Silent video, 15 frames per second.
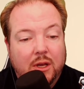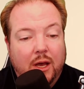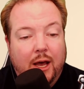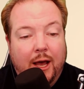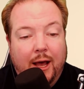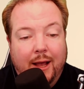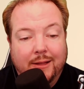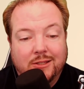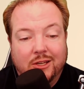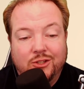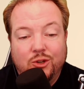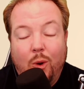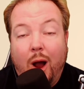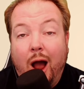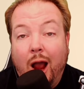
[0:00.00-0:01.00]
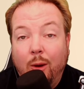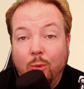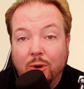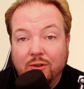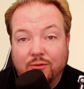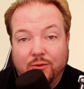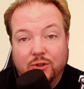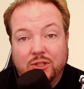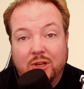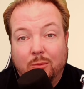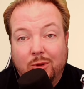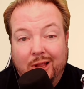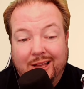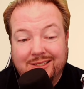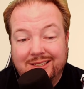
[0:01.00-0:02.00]
It's also hybrid for some
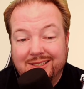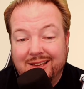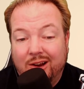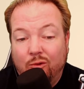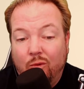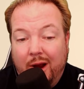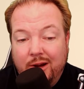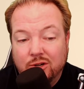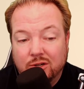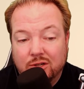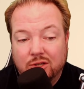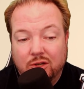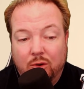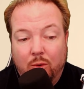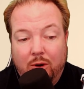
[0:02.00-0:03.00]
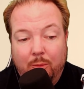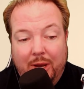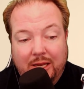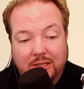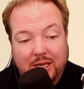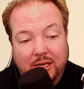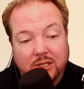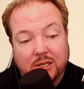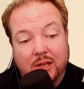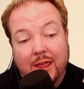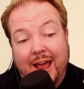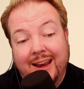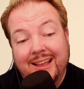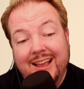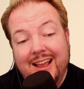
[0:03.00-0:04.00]
classes like rangers, so you want to pay attention to
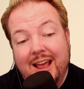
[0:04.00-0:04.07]
that.